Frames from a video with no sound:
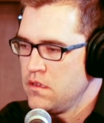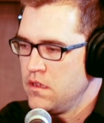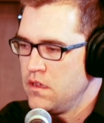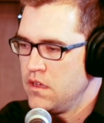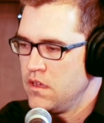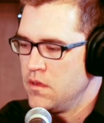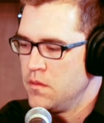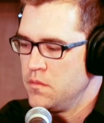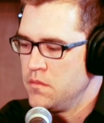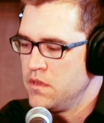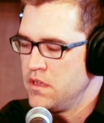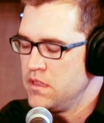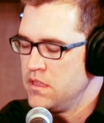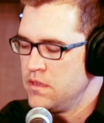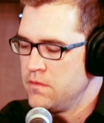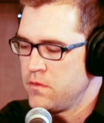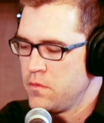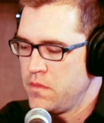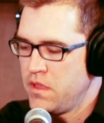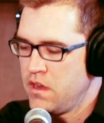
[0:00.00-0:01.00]
And
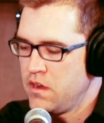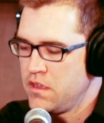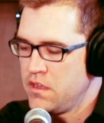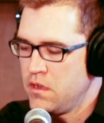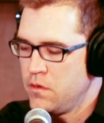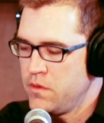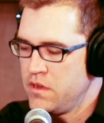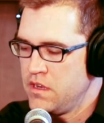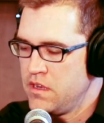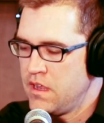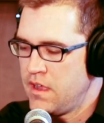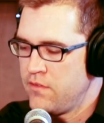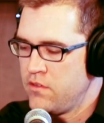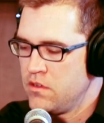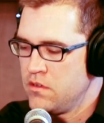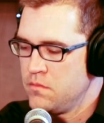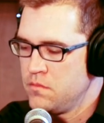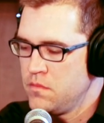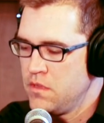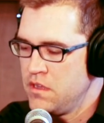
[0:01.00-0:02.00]
then from there, we need to have
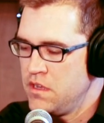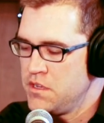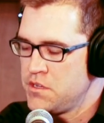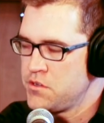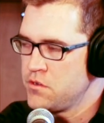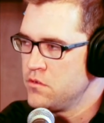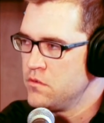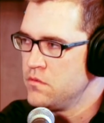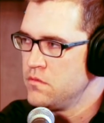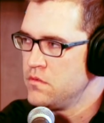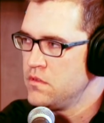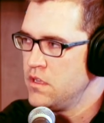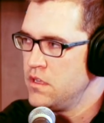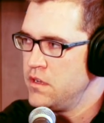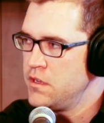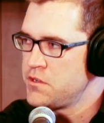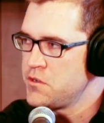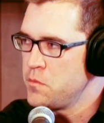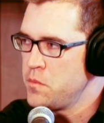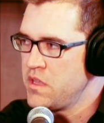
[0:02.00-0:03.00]
a initial
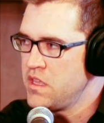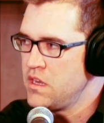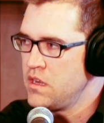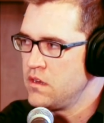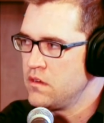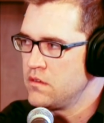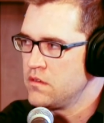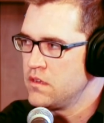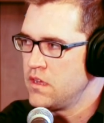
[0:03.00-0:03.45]
meeting.